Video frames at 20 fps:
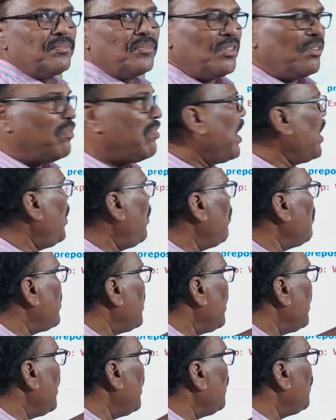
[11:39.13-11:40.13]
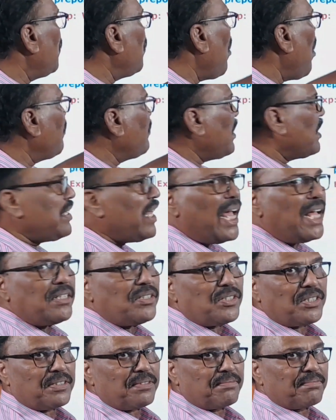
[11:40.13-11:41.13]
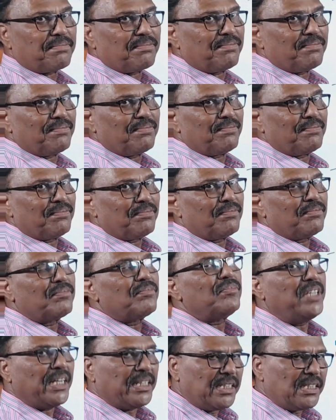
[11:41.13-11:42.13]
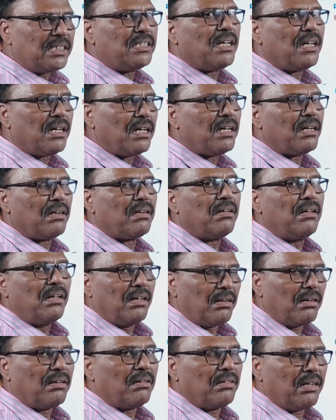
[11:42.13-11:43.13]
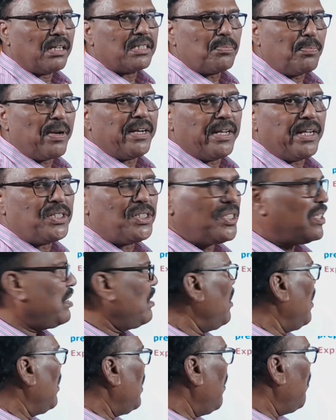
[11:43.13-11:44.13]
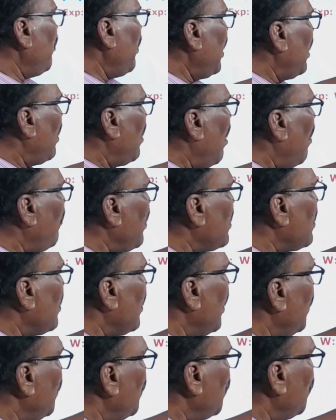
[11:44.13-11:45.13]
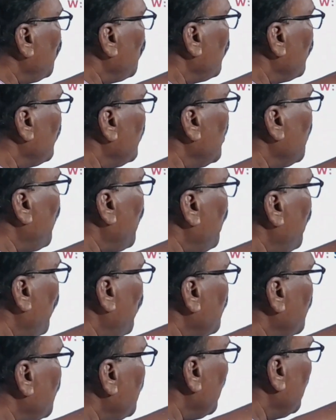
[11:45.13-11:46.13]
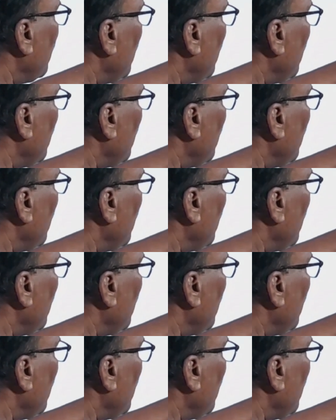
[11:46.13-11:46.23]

Why using into after that? That is the explanation. The meaning of this into, the preposition,